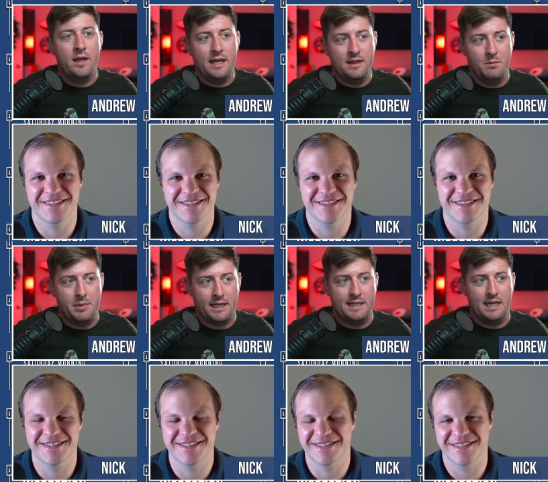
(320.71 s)
Speaker 1: in the
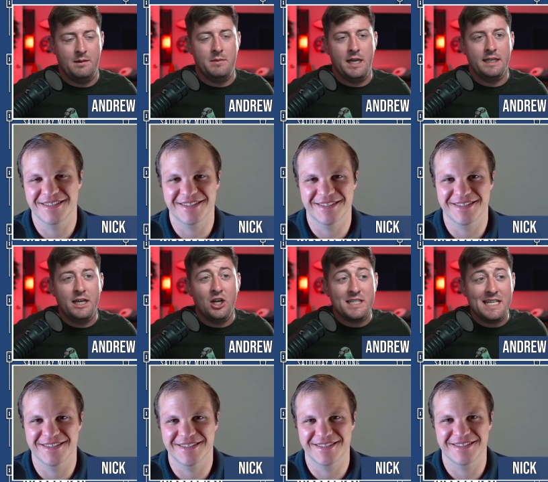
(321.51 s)
big game, Nick.
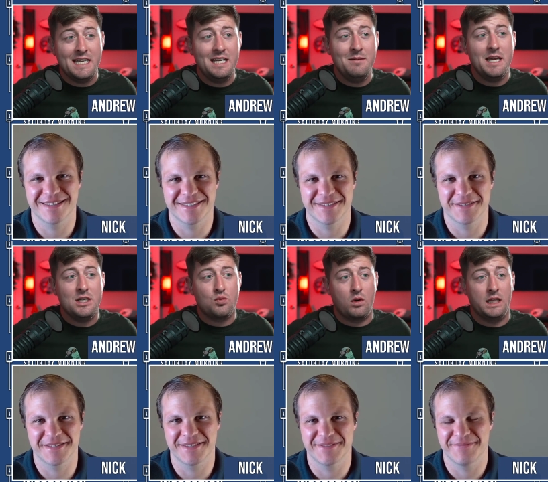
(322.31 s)
Your team
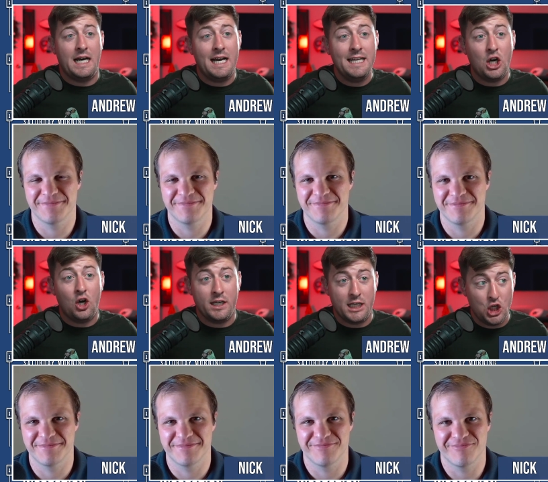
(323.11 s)
is relying
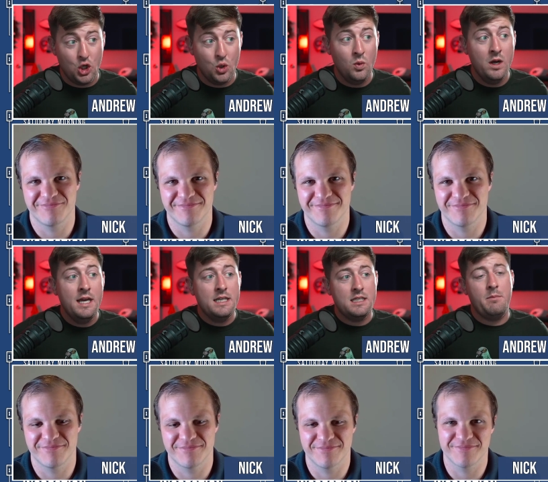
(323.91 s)
on you
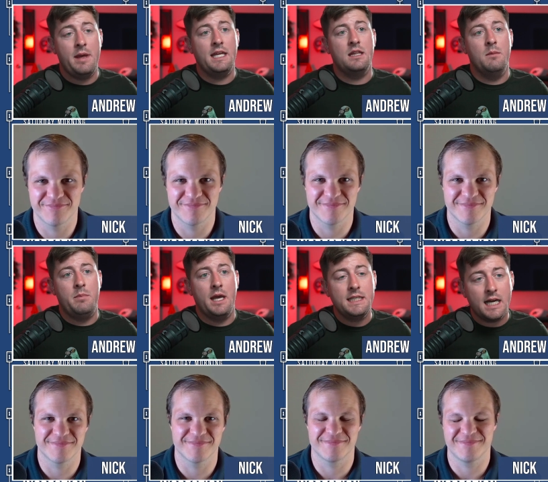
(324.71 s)
to make the
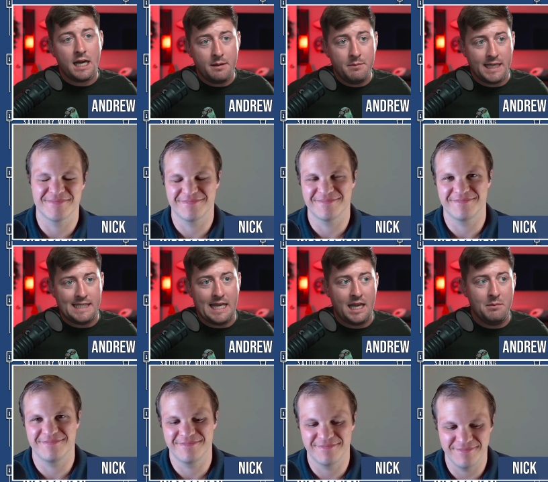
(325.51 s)
big-time
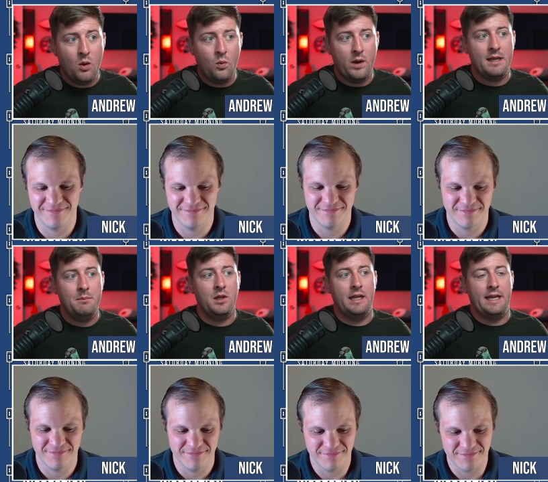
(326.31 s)
game-winning
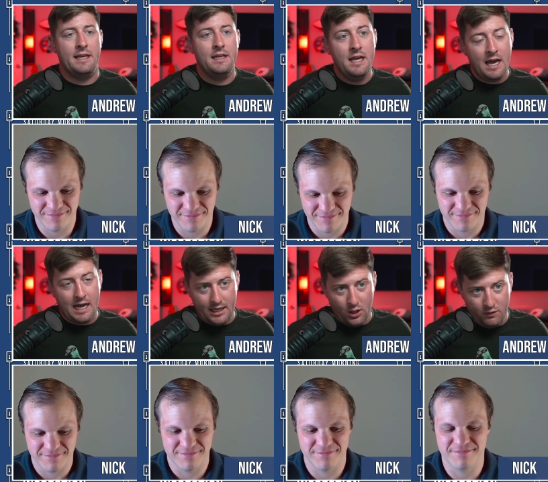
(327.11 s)
play.
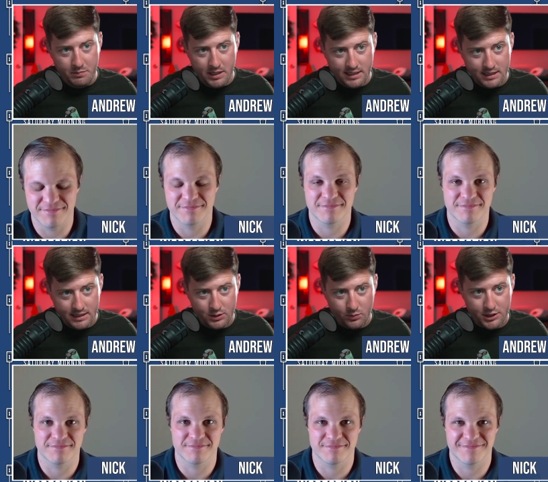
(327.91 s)
I know you've been in this
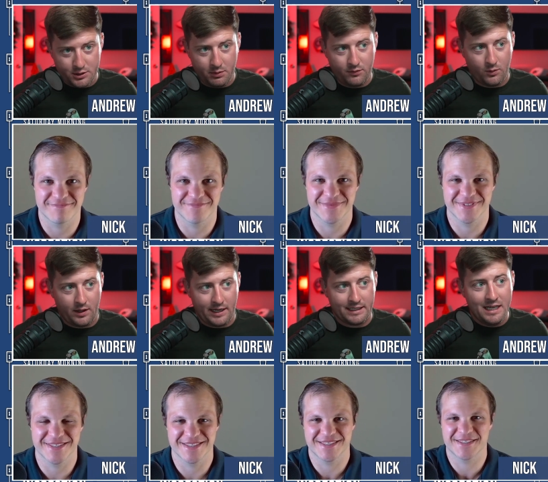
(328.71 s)
situation before,
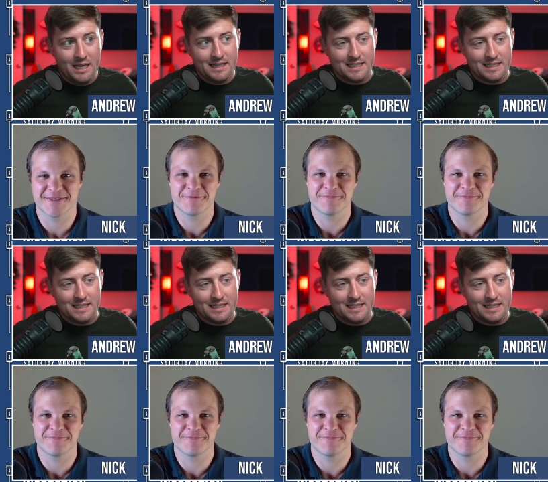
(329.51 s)
Nick. The